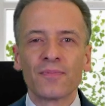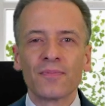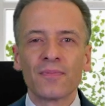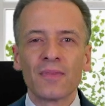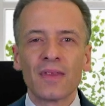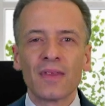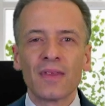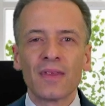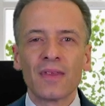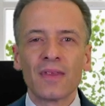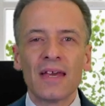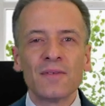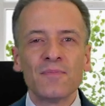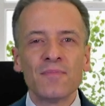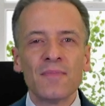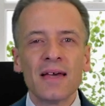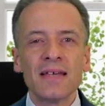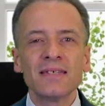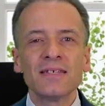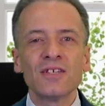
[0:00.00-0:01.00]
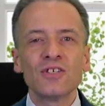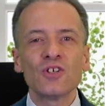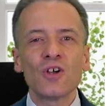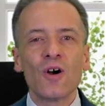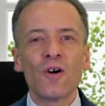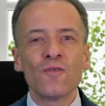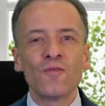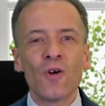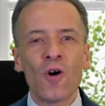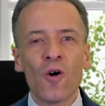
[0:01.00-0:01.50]
It is a message
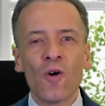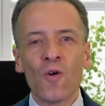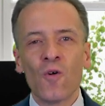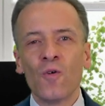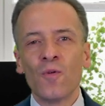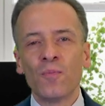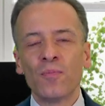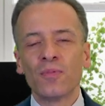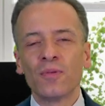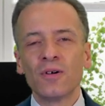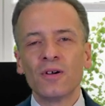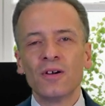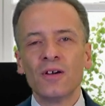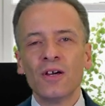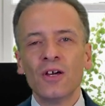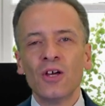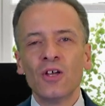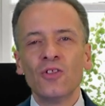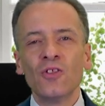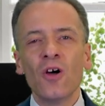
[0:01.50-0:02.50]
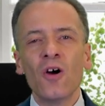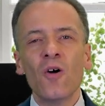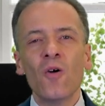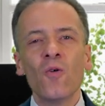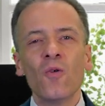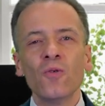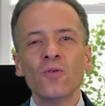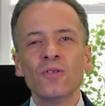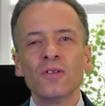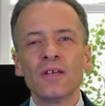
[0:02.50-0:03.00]
of hope, not
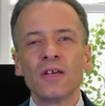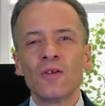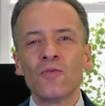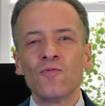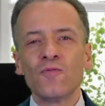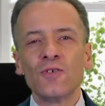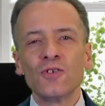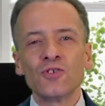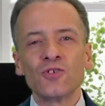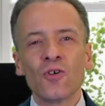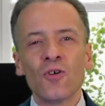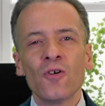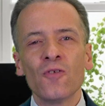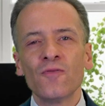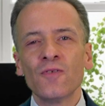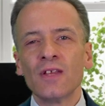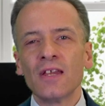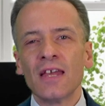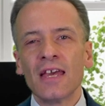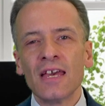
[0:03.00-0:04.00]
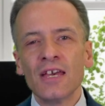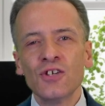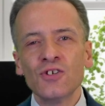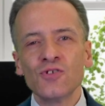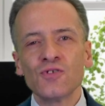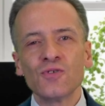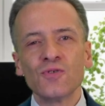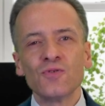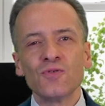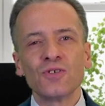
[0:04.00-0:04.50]
only resolving
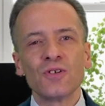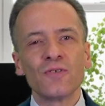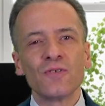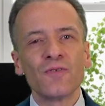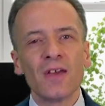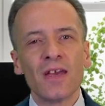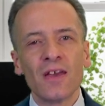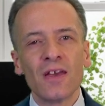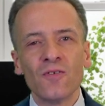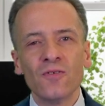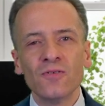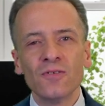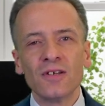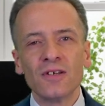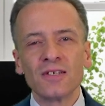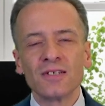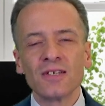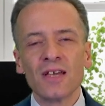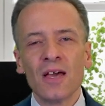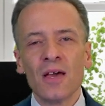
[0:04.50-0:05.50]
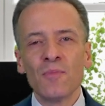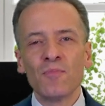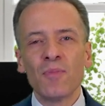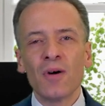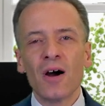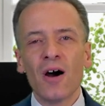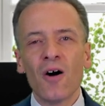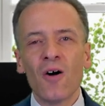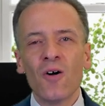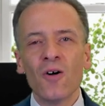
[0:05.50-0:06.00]
issues of illness, but
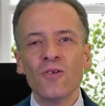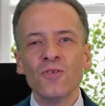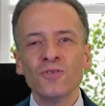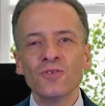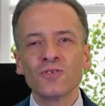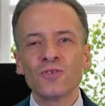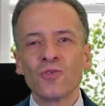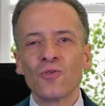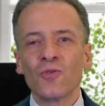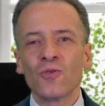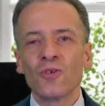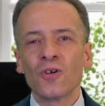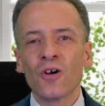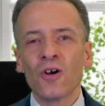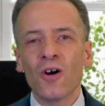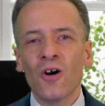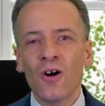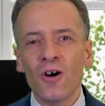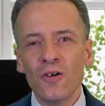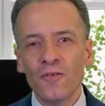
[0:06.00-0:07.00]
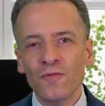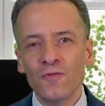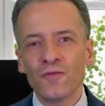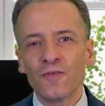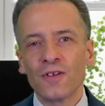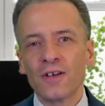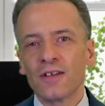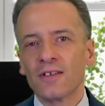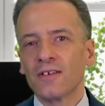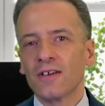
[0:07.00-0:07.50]
also
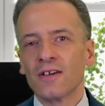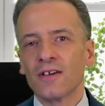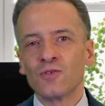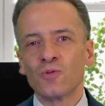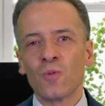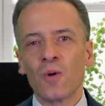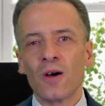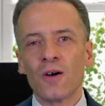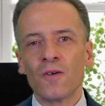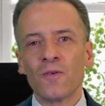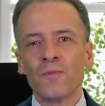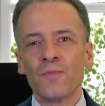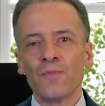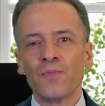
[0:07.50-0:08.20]
conflict as well.